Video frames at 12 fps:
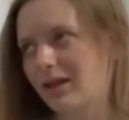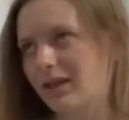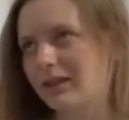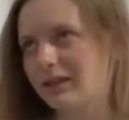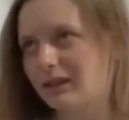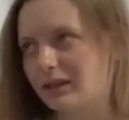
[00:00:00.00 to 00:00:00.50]

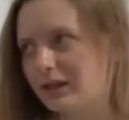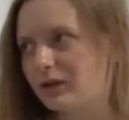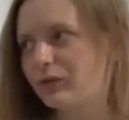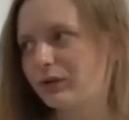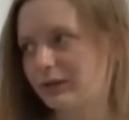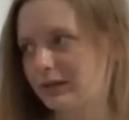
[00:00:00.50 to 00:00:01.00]

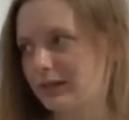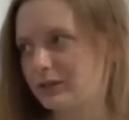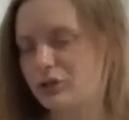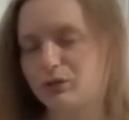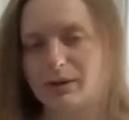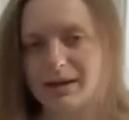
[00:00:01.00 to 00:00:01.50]
literally
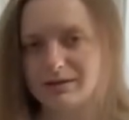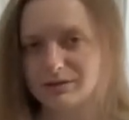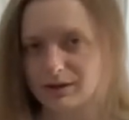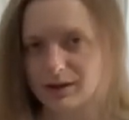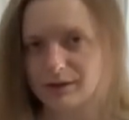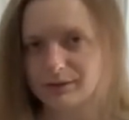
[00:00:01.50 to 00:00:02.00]
2 days
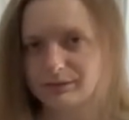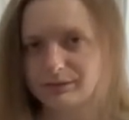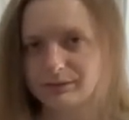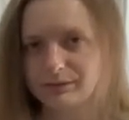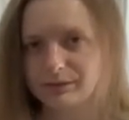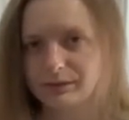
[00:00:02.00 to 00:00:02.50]
ago
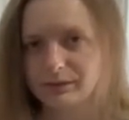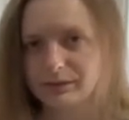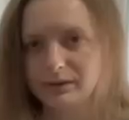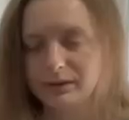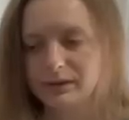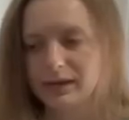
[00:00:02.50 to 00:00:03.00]

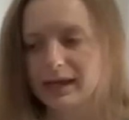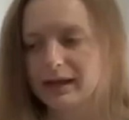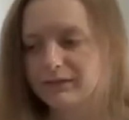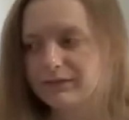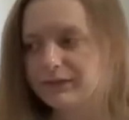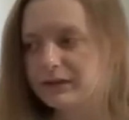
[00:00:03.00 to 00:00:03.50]
and I
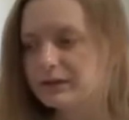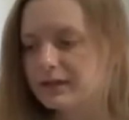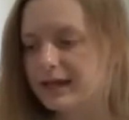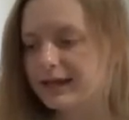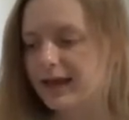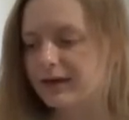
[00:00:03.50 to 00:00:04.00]
feel
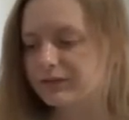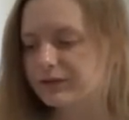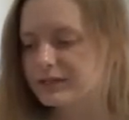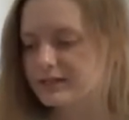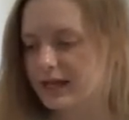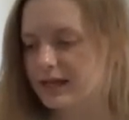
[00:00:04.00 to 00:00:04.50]
like
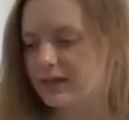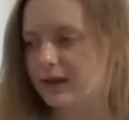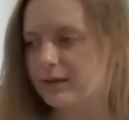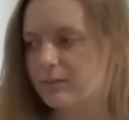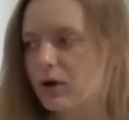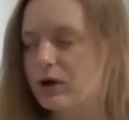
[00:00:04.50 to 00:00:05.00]
every day that
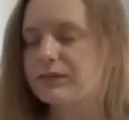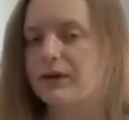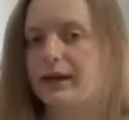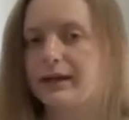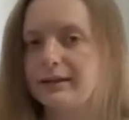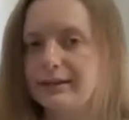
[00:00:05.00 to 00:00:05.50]
I'm off
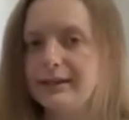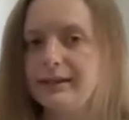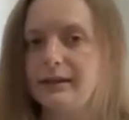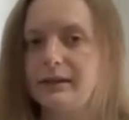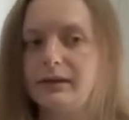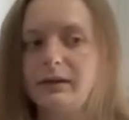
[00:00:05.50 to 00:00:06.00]
I
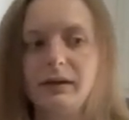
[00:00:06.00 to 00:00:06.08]
clean.